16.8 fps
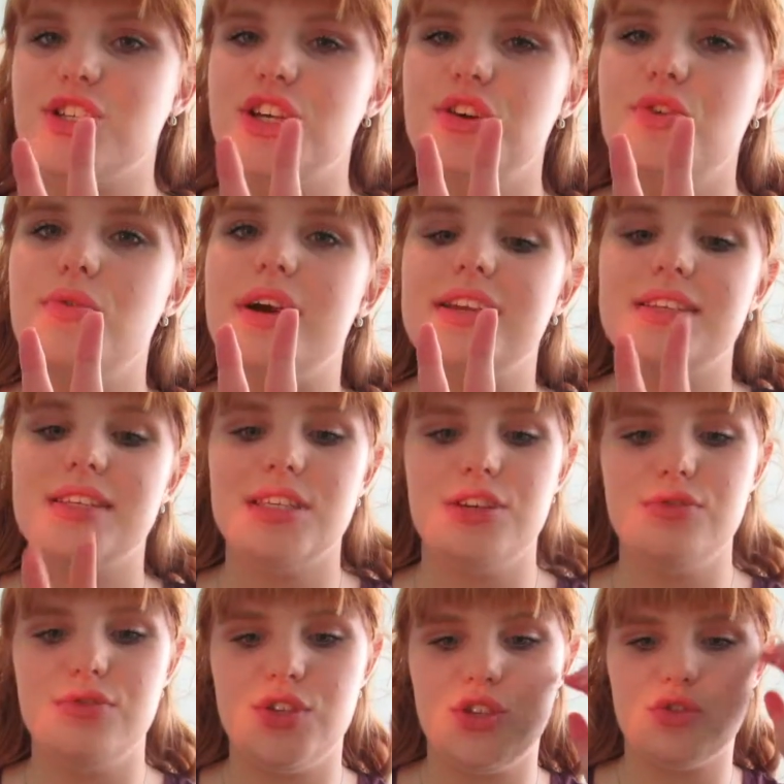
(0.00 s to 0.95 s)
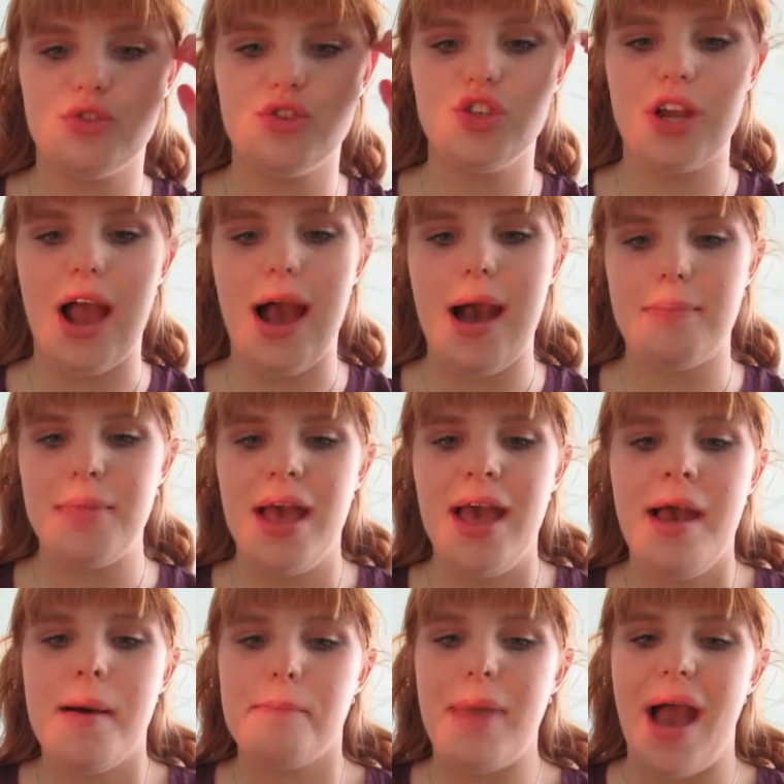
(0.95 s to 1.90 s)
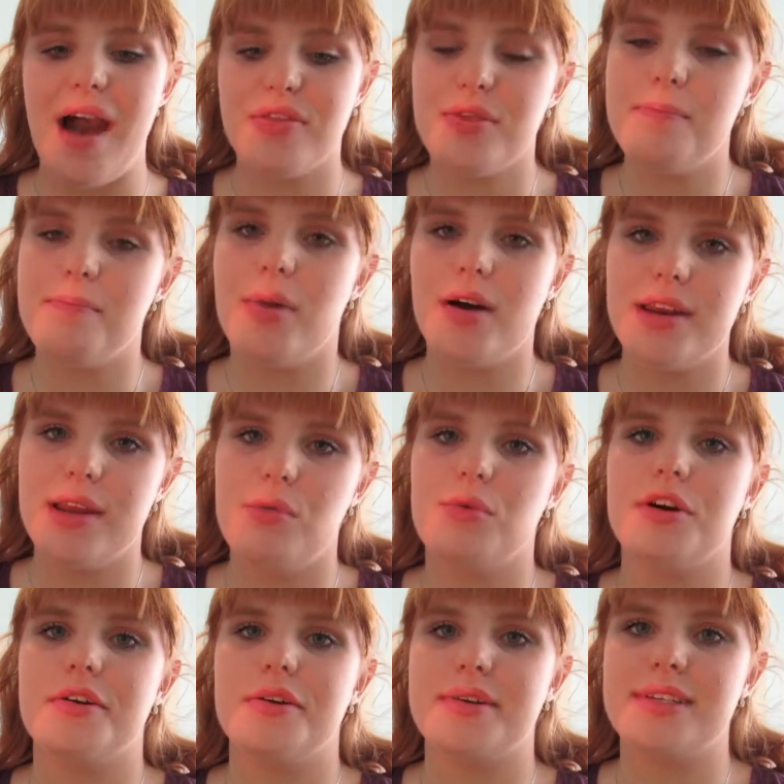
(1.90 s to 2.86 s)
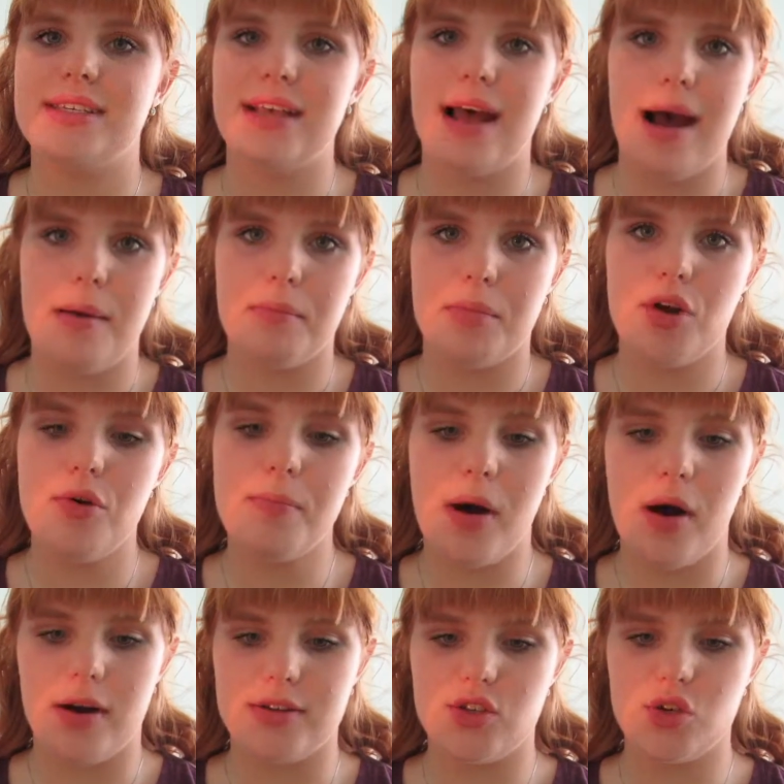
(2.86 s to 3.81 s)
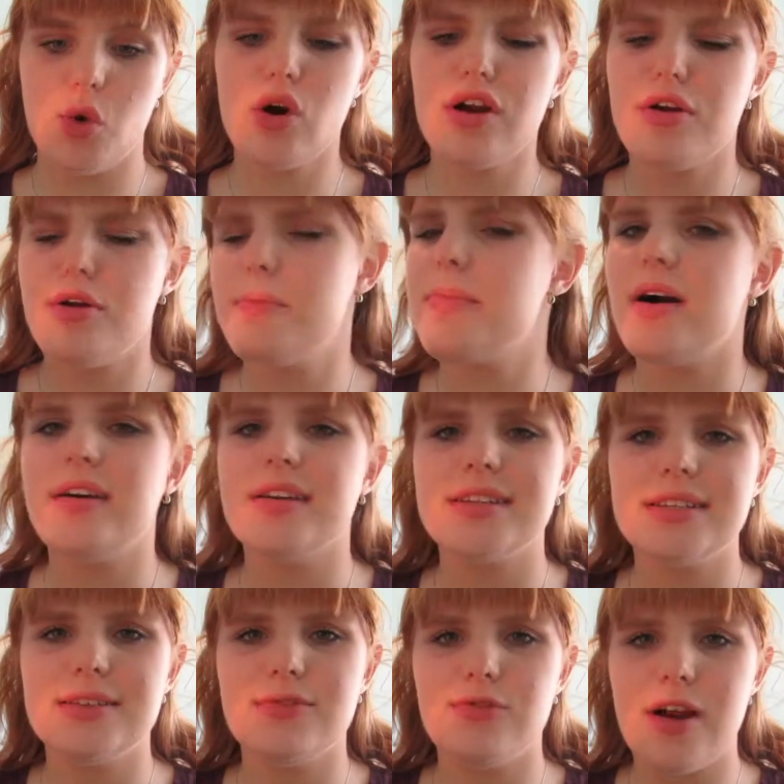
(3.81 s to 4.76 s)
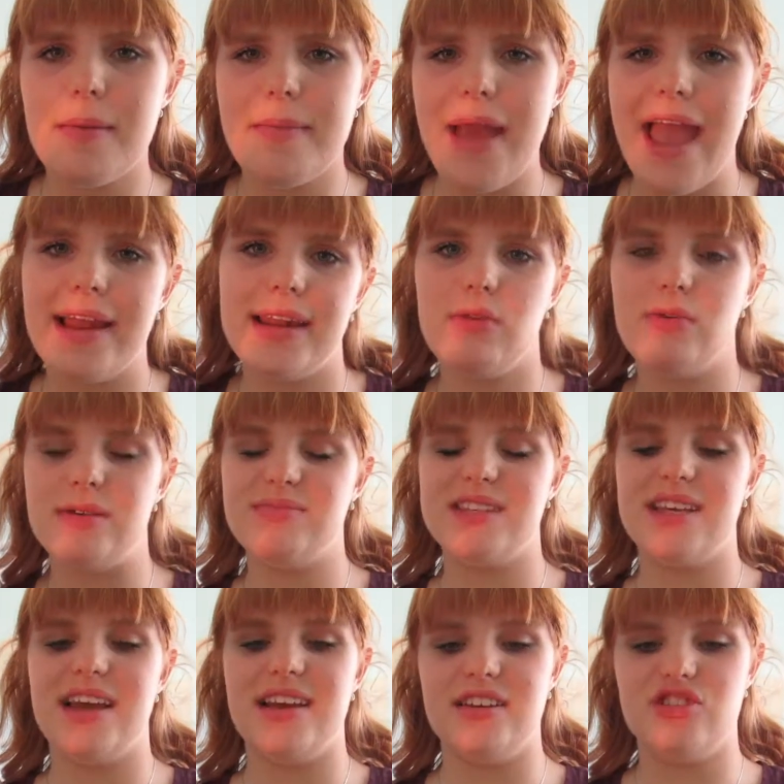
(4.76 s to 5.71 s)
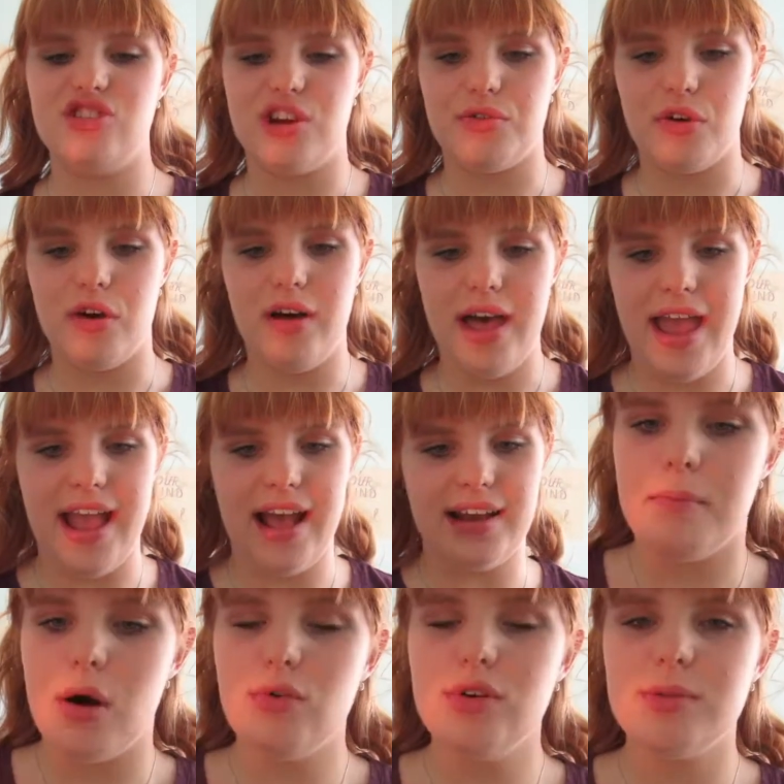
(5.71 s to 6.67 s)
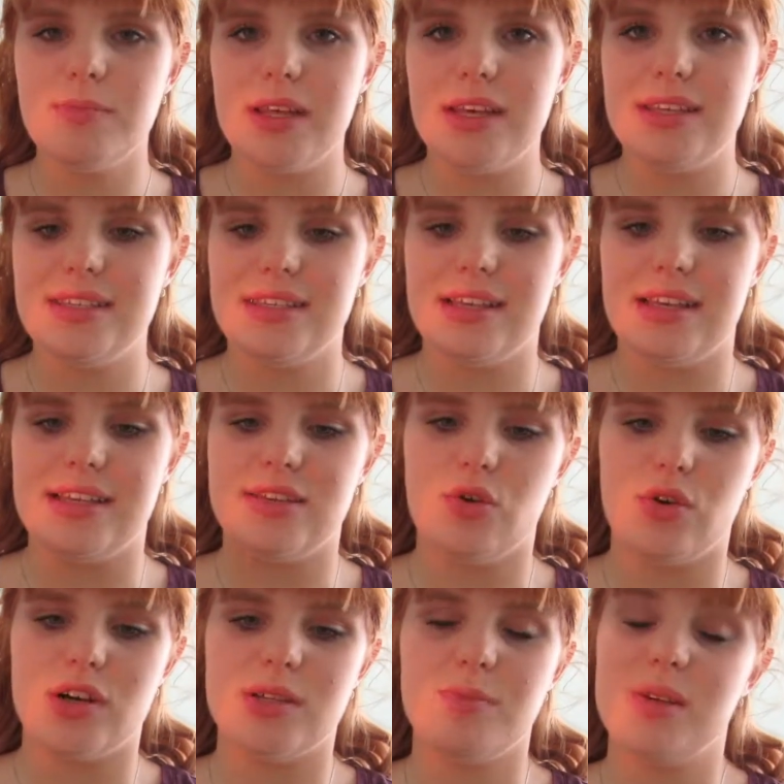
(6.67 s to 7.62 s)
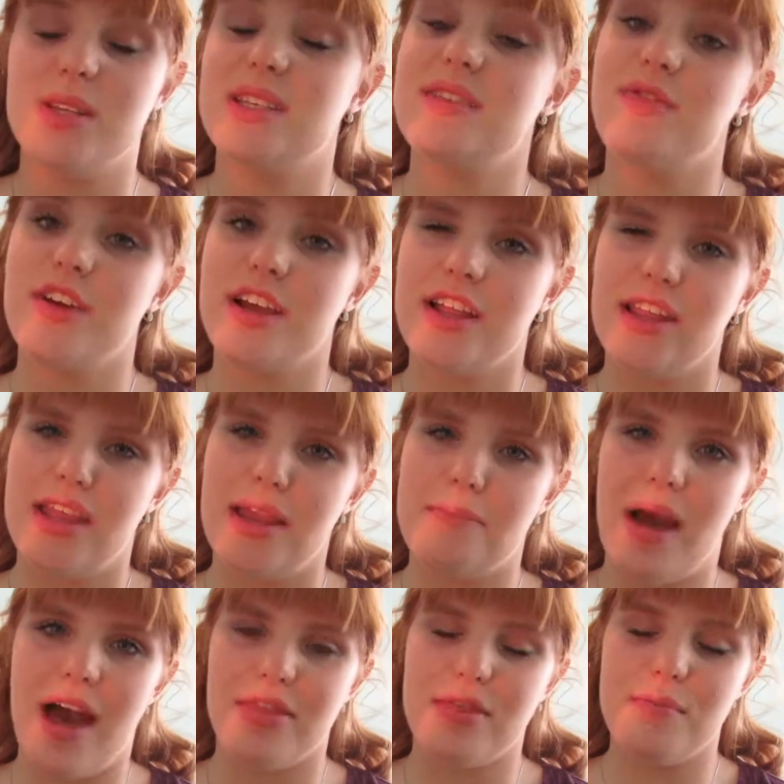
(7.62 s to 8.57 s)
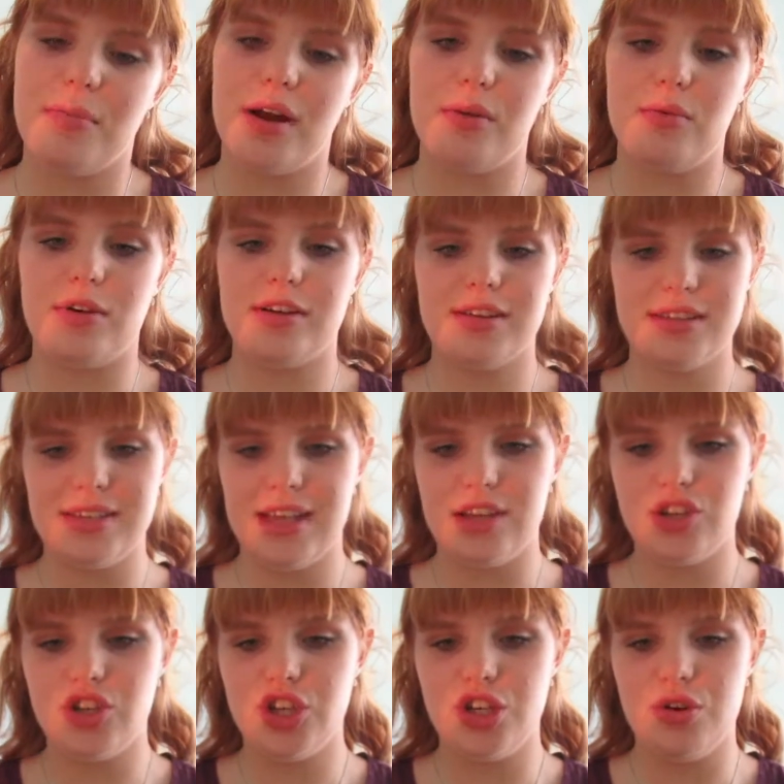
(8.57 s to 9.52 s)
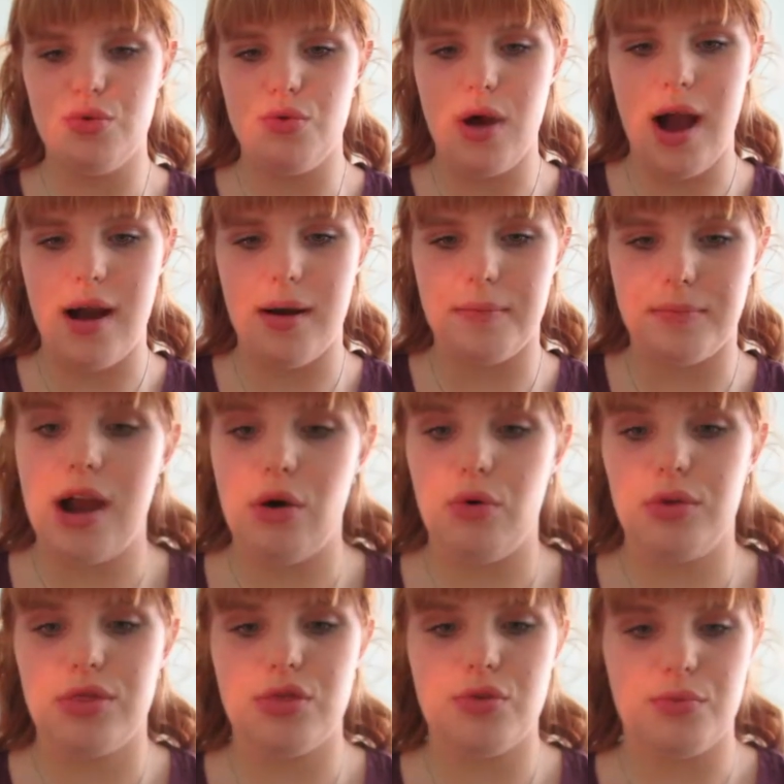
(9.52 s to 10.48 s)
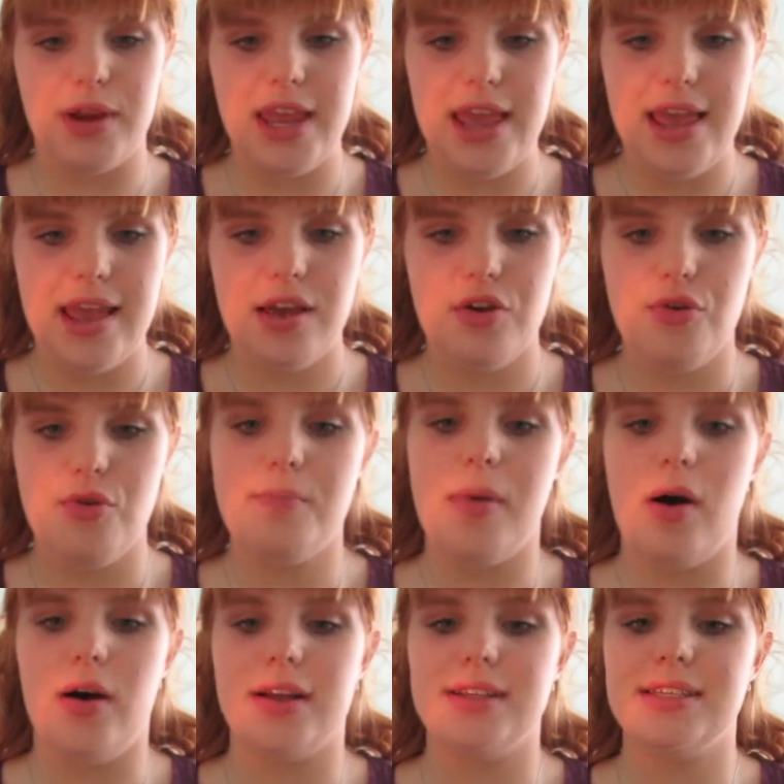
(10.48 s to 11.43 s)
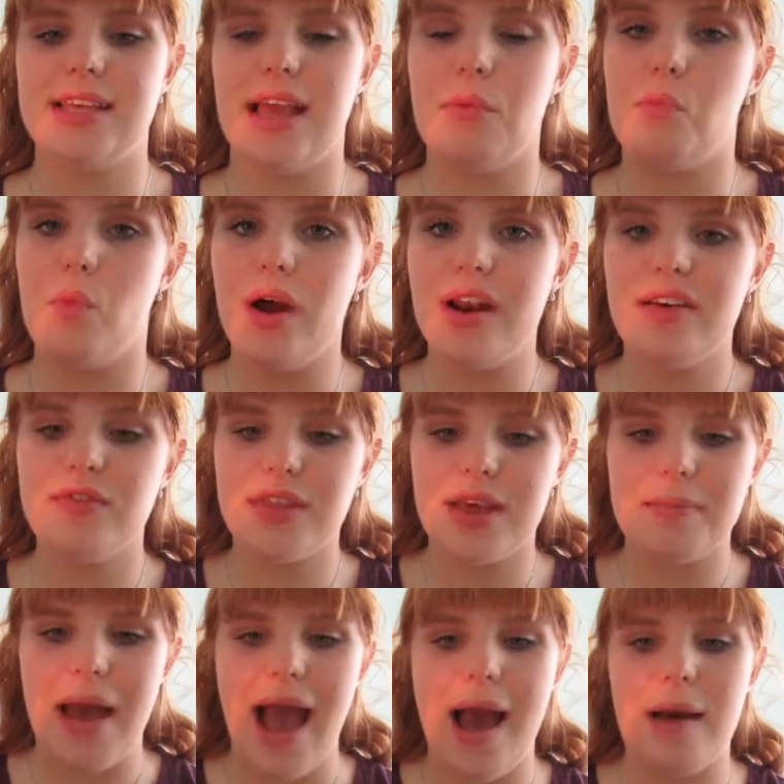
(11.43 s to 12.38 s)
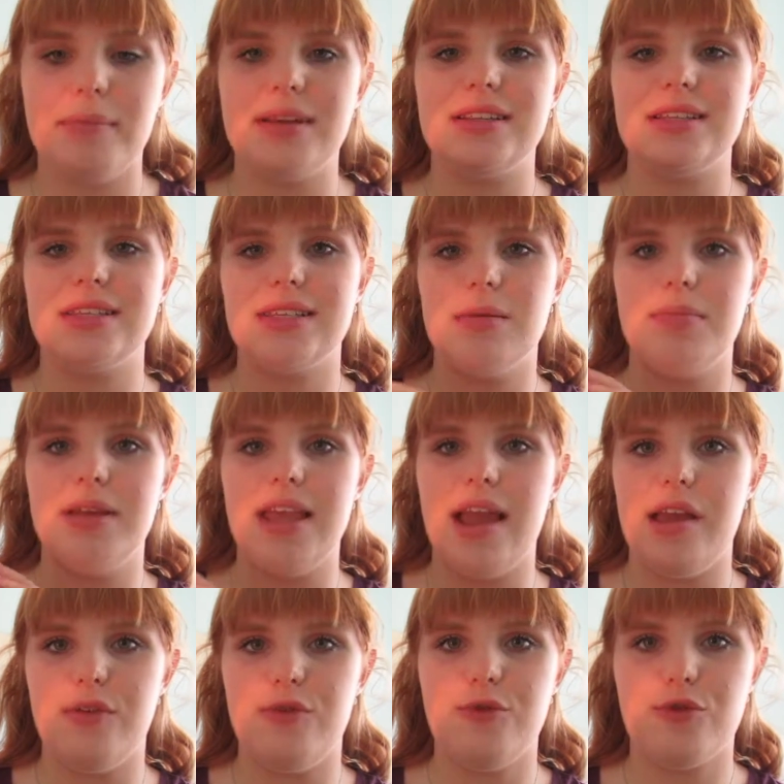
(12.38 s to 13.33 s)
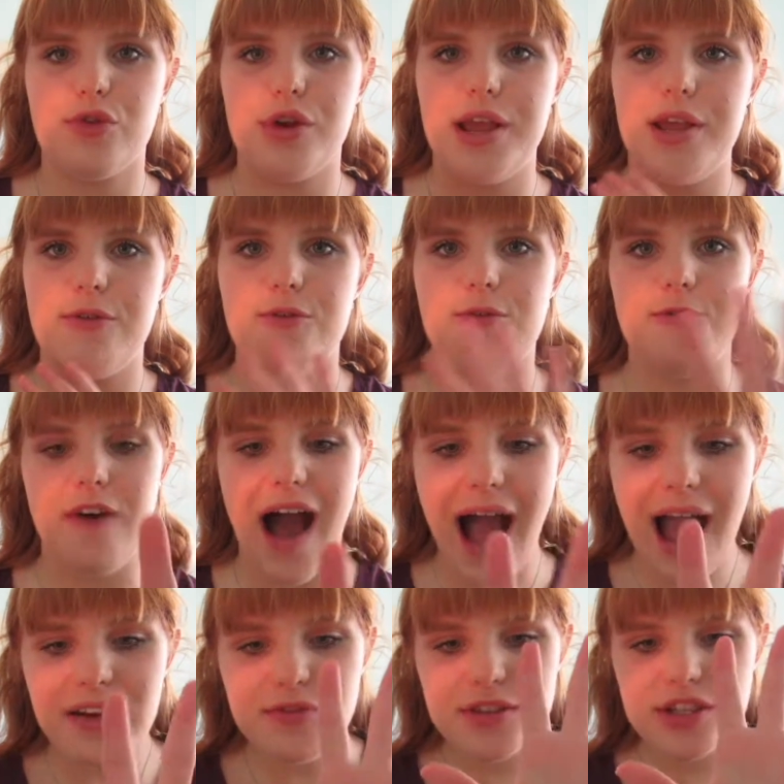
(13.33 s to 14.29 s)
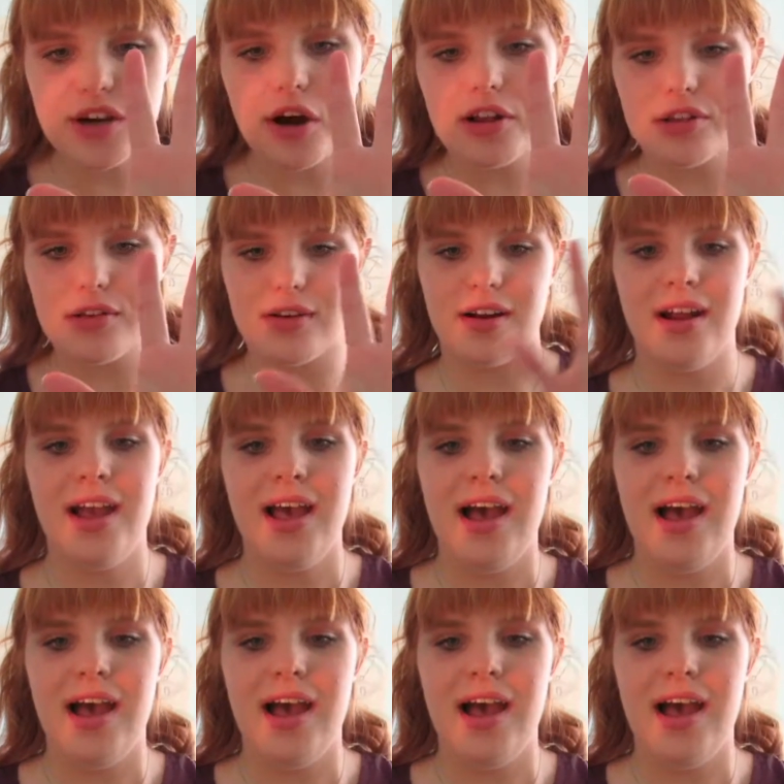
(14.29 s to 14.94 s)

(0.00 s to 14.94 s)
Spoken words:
two is to search up Bath & Body Works coupons or coupons from any website in general. And most places, or specifically Bath & Body Works, issue out 3 coupons. And one of them happens to be a free $5